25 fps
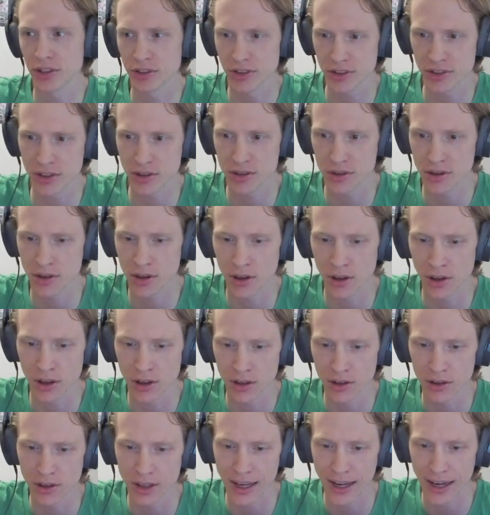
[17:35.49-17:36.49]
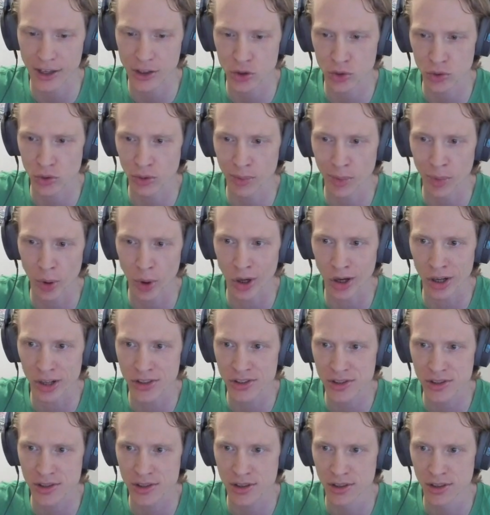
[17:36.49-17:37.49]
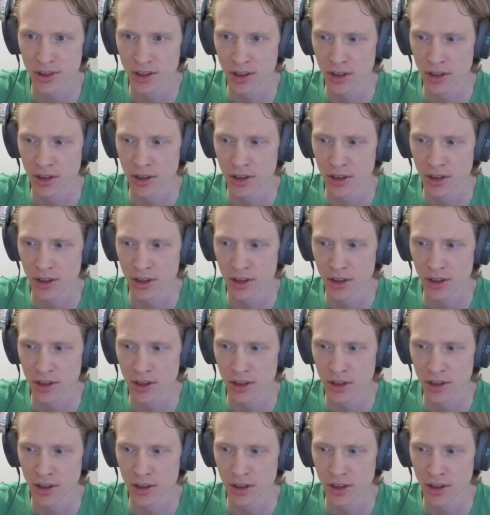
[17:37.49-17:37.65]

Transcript: This is the actual boss.